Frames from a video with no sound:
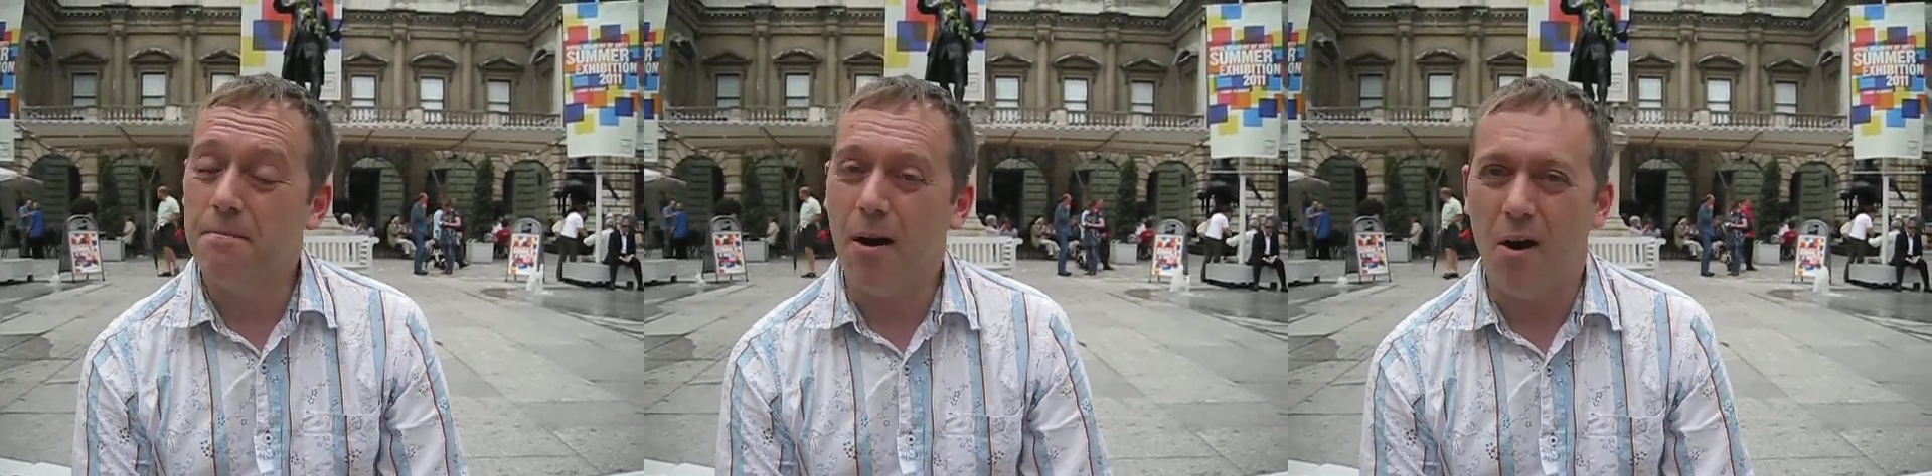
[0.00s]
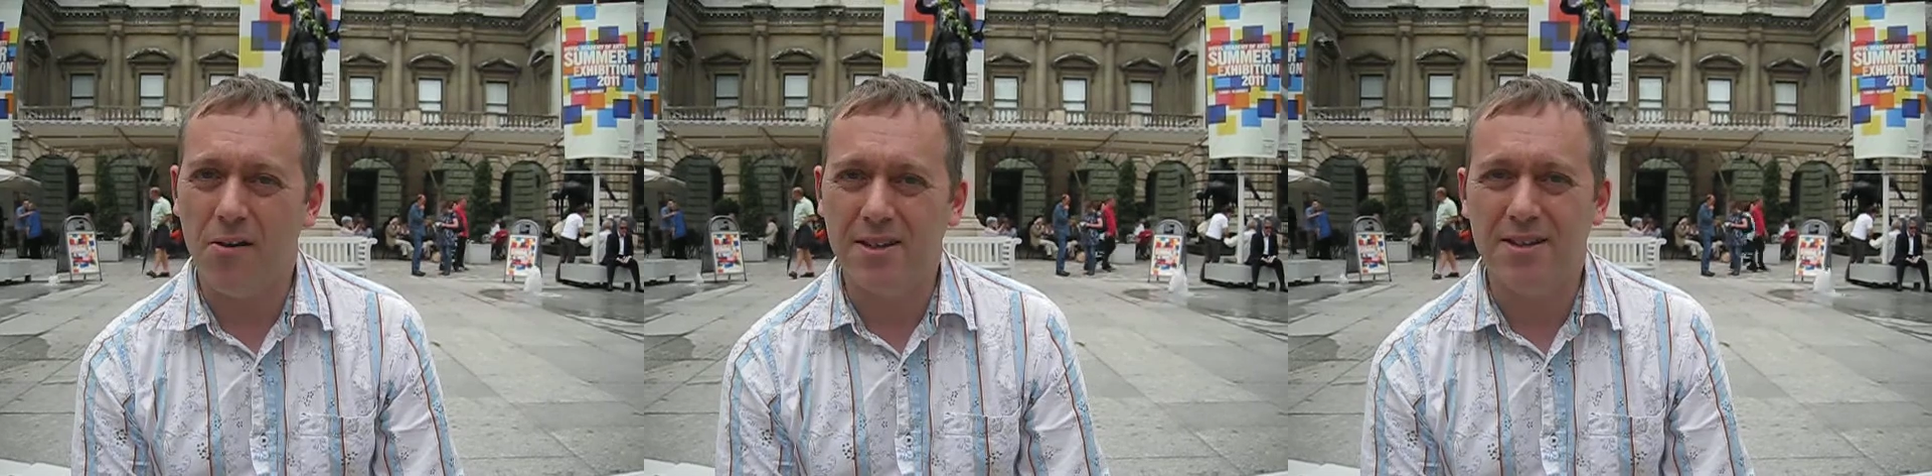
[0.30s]

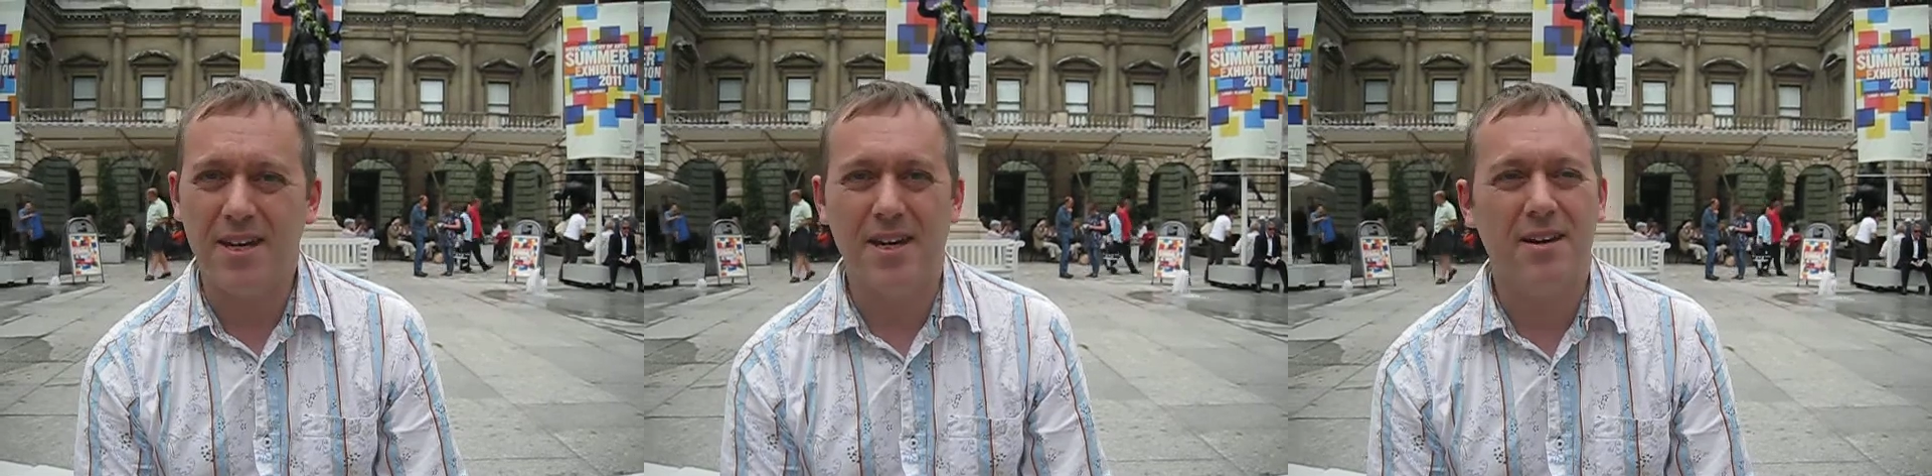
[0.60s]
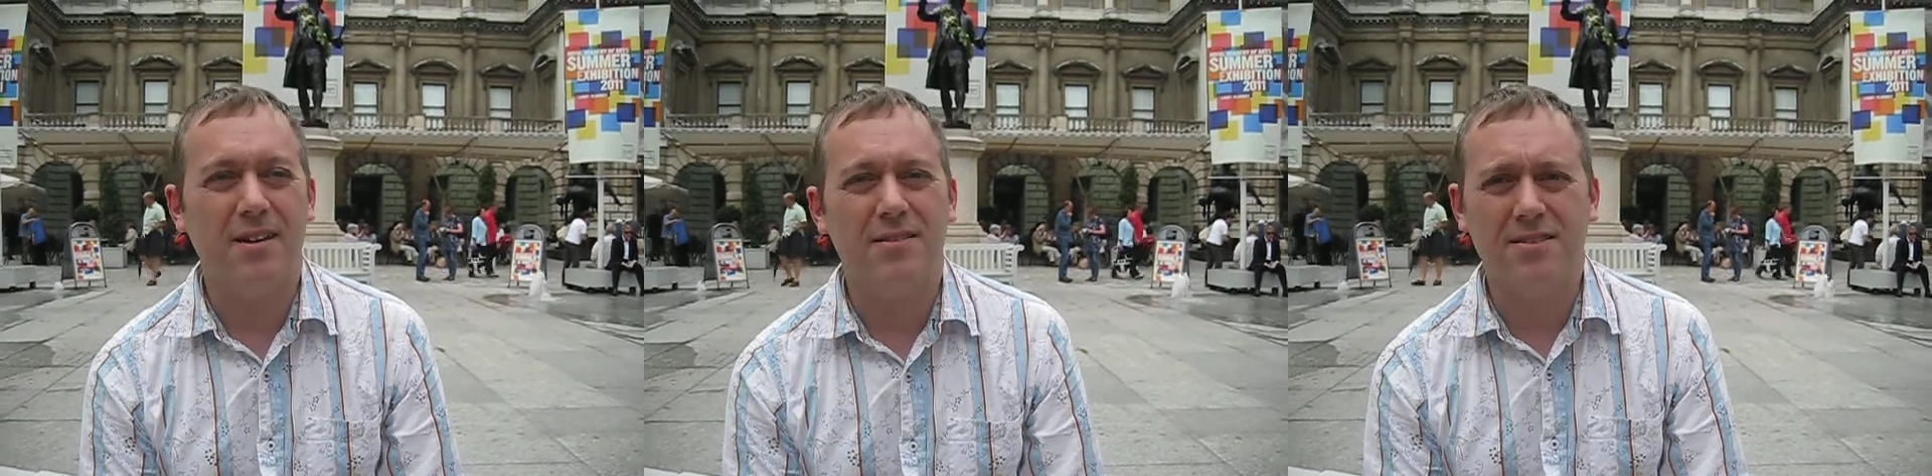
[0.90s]

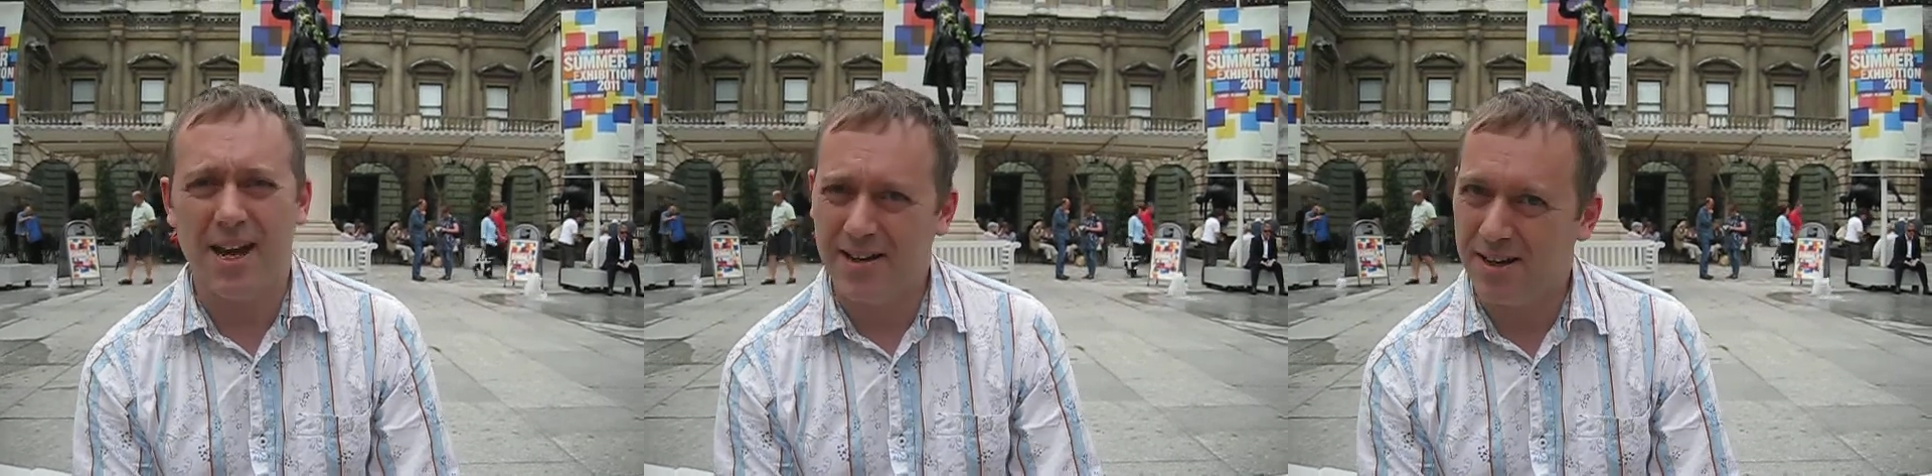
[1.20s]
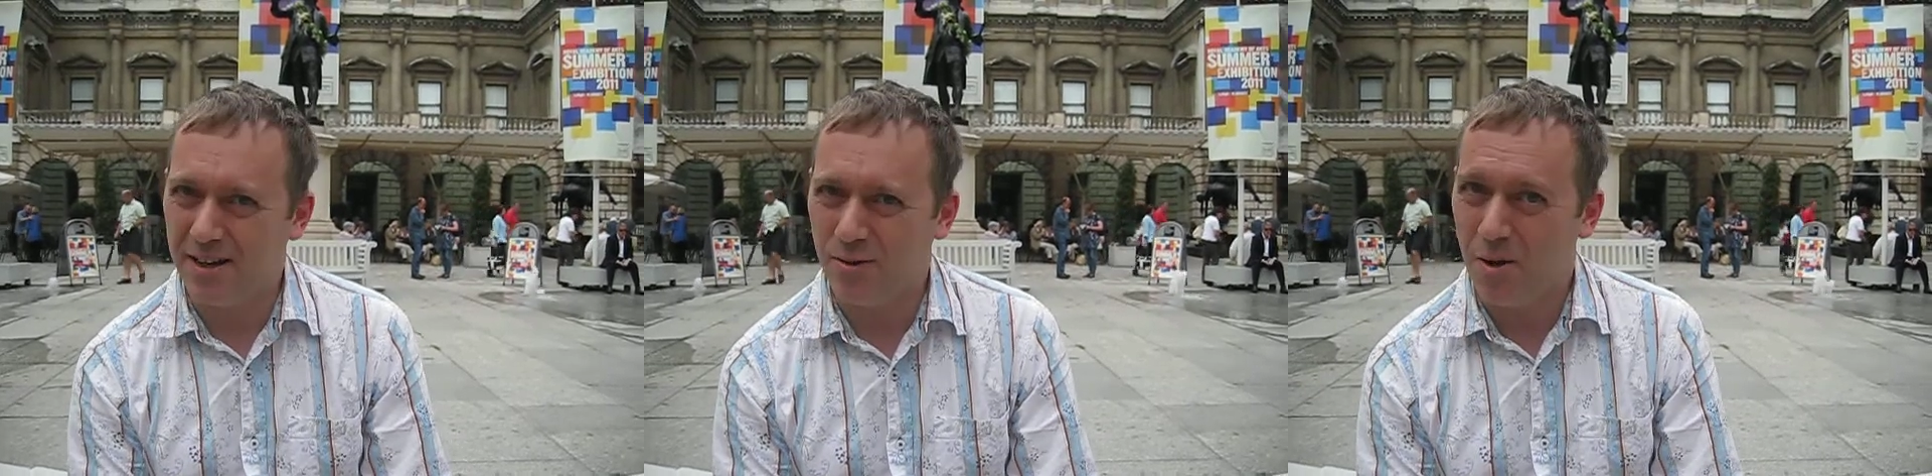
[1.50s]
marketeers,
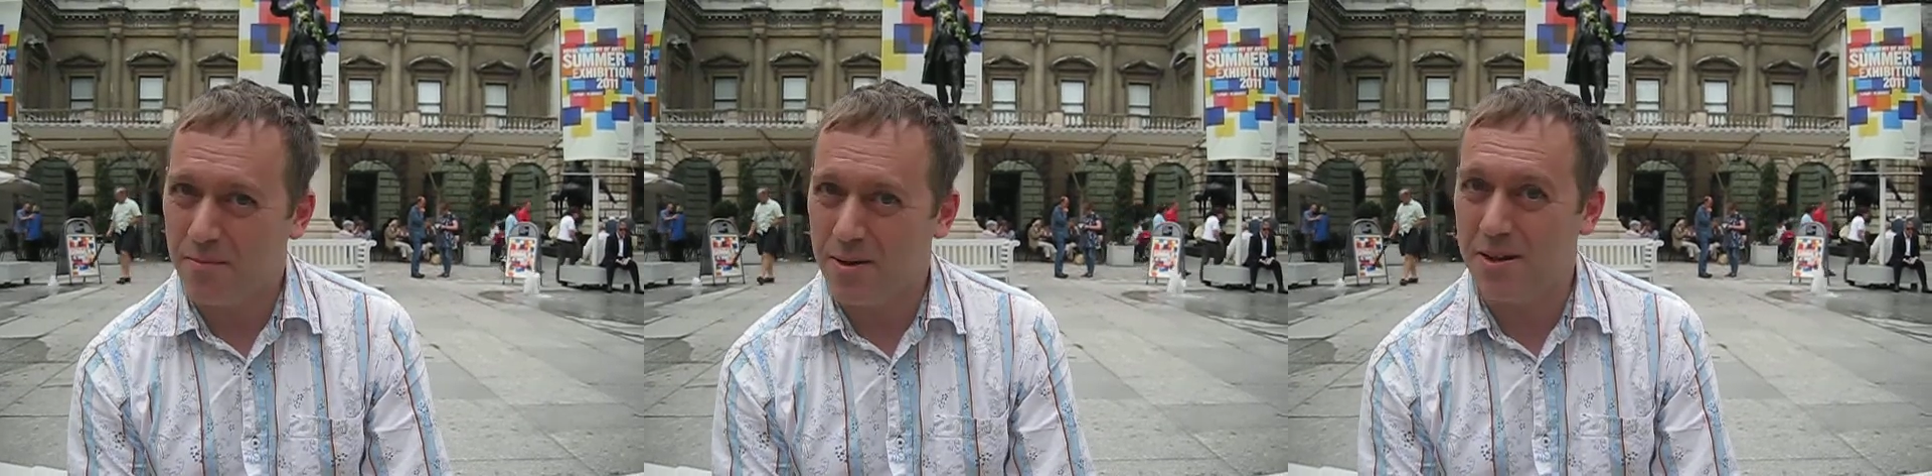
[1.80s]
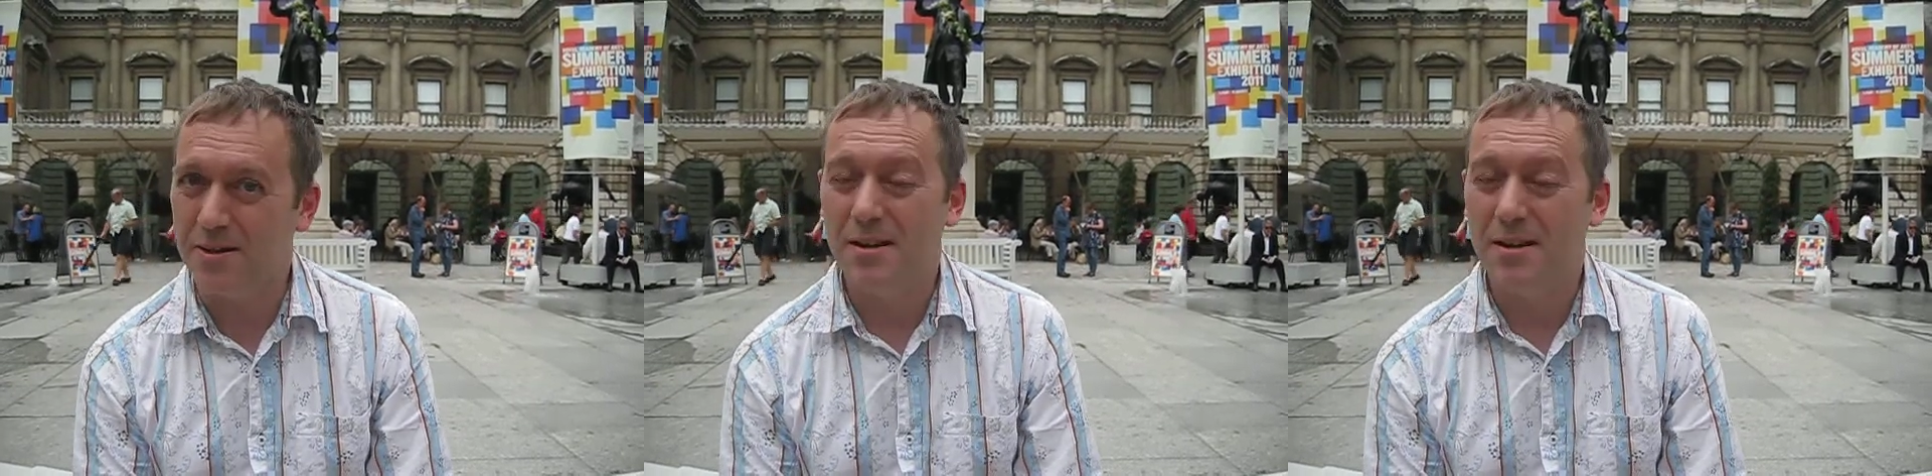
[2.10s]
technical equipment,